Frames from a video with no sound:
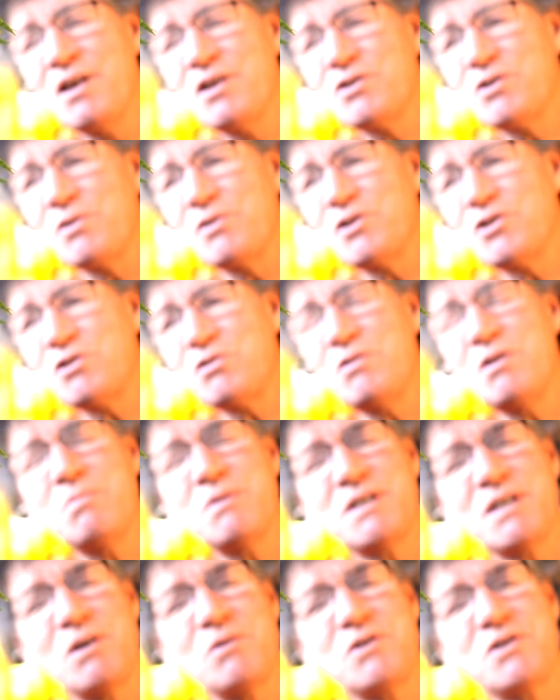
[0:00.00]
so the tree
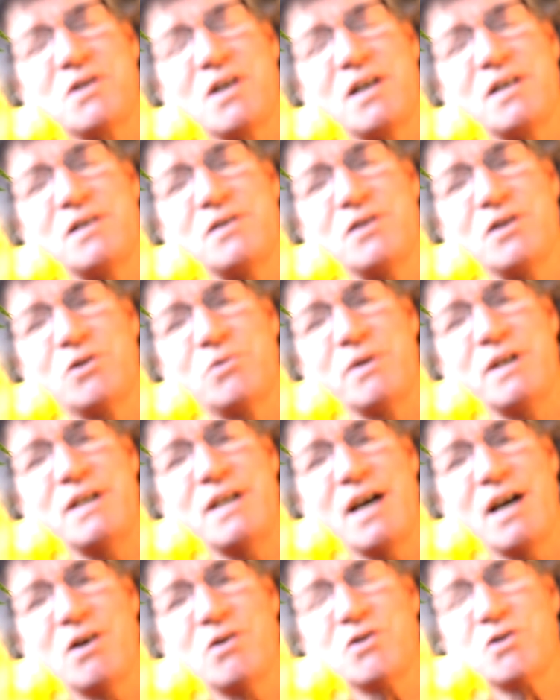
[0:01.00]
was outside in the
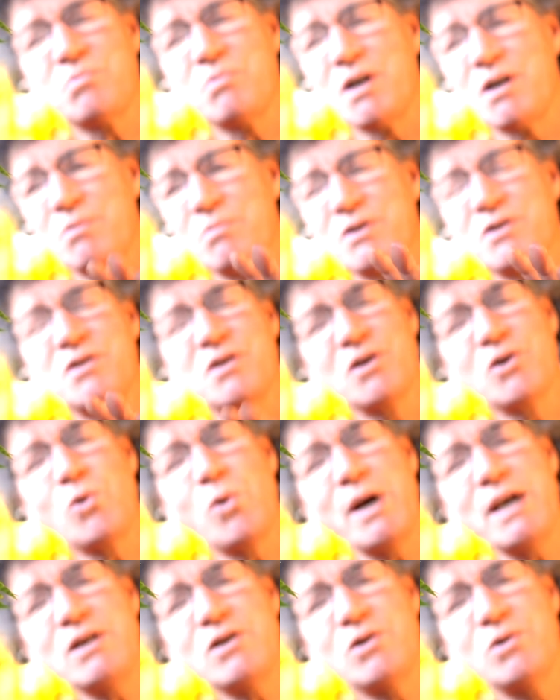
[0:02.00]
greenhouse where it was
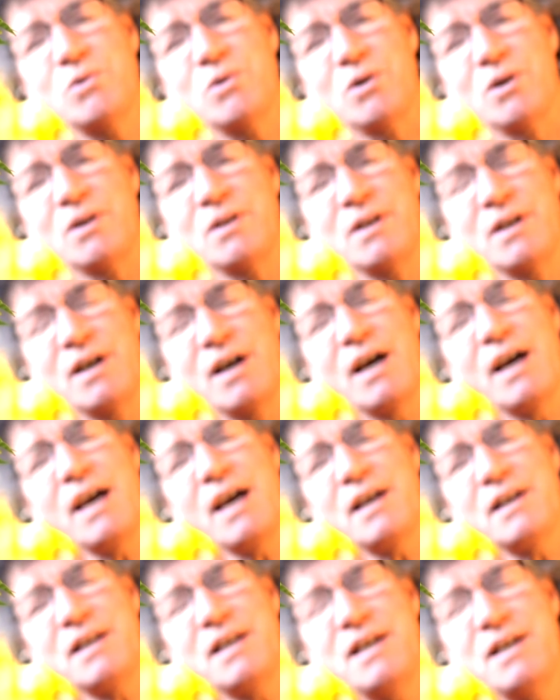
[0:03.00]
quite cool. I
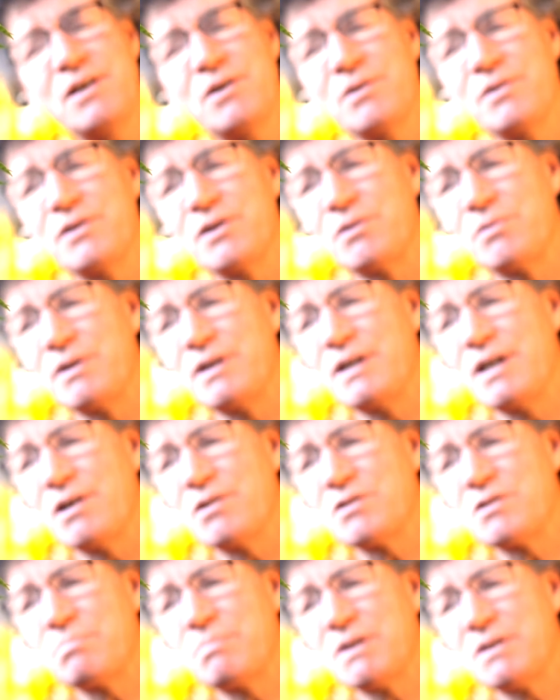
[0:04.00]
had a heater in the
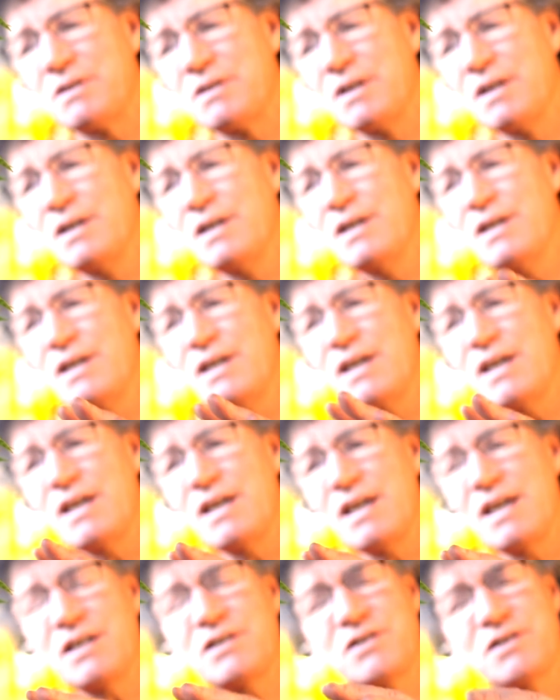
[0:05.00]
greenhouse, but
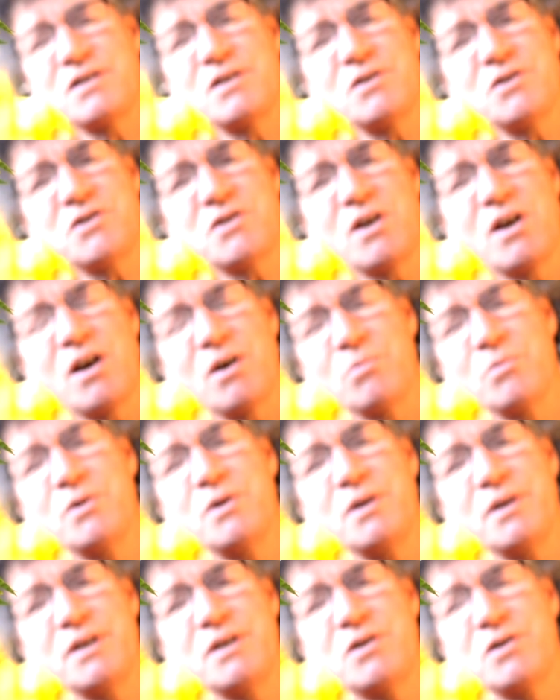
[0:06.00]
it still saw a
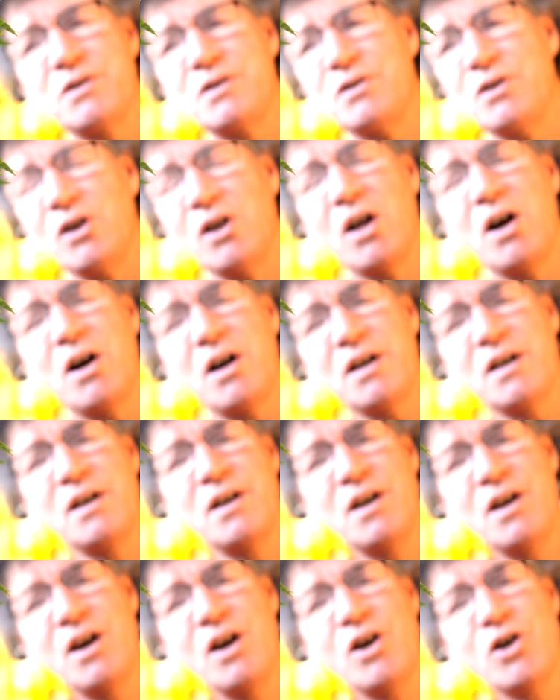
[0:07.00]
really good long,
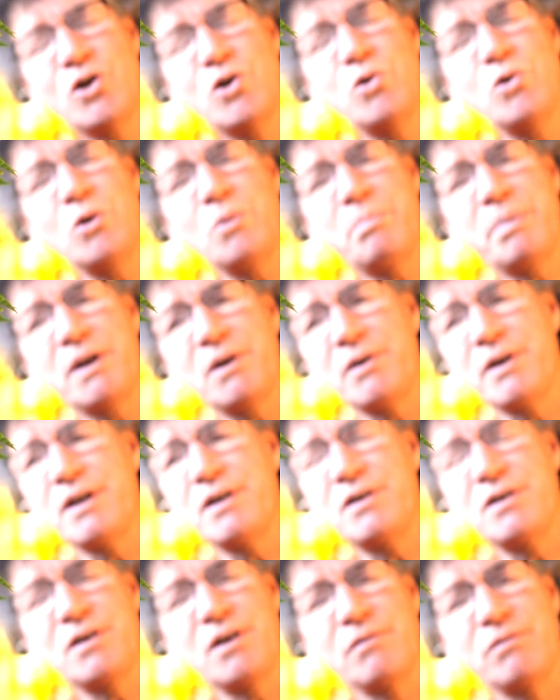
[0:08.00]
cool
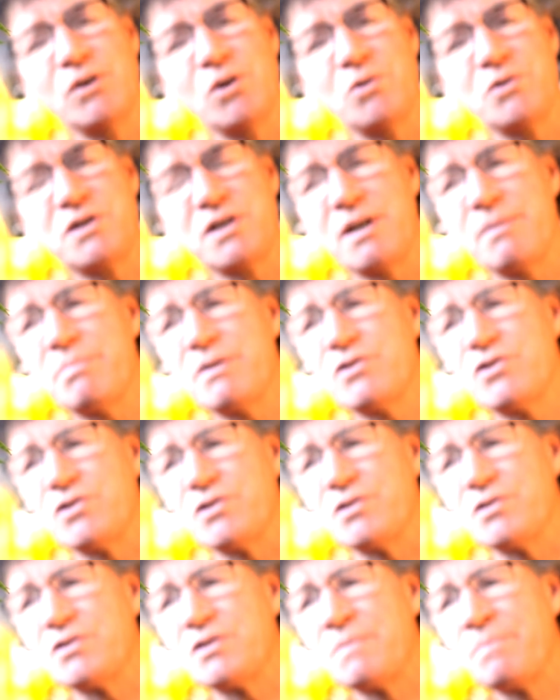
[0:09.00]
period of low
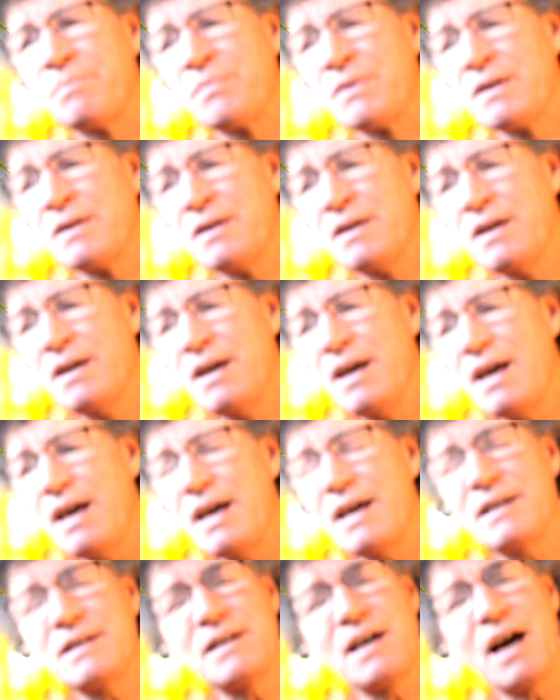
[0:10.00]
temperatures.
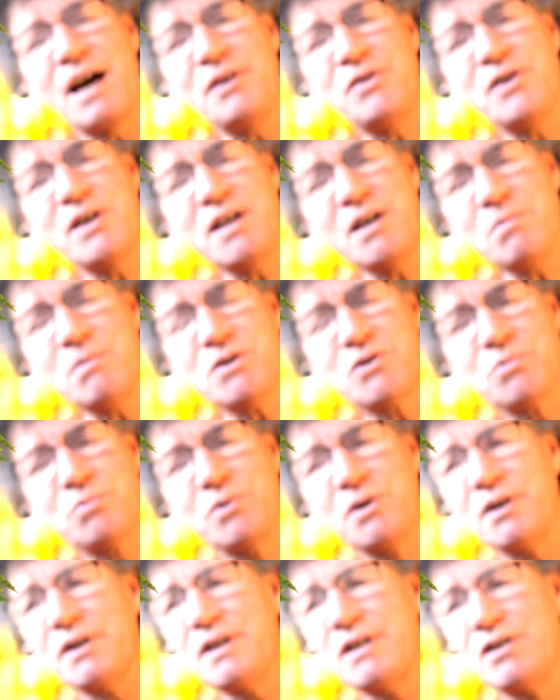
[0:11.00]
And I think it was
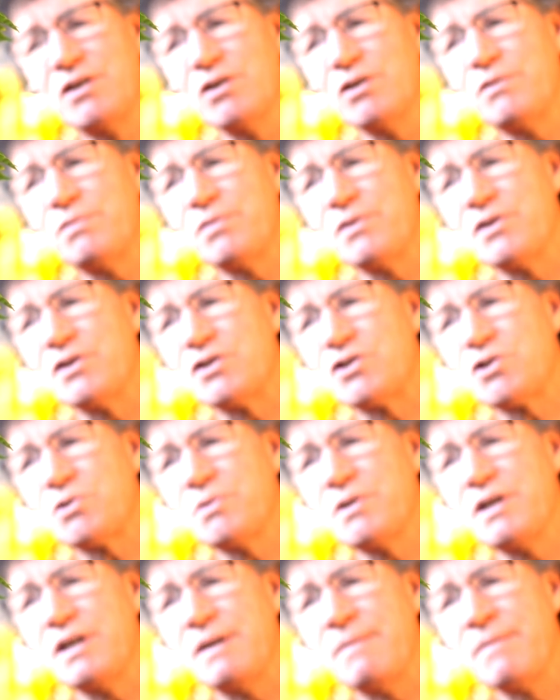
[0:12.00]
really good for the
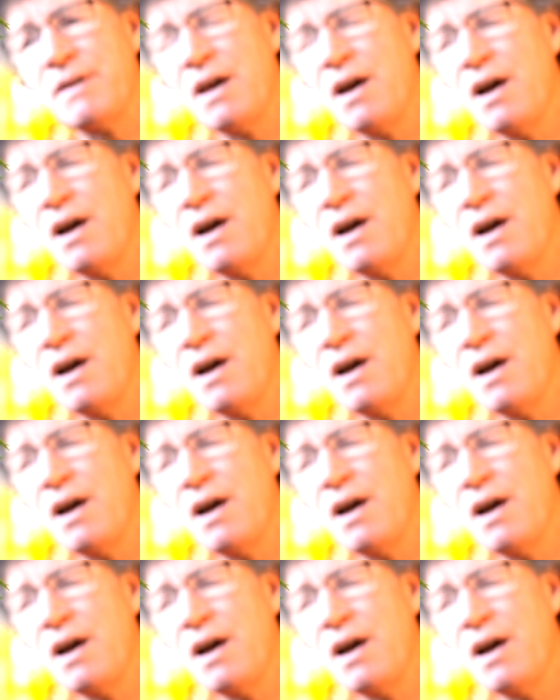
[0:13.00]
tree.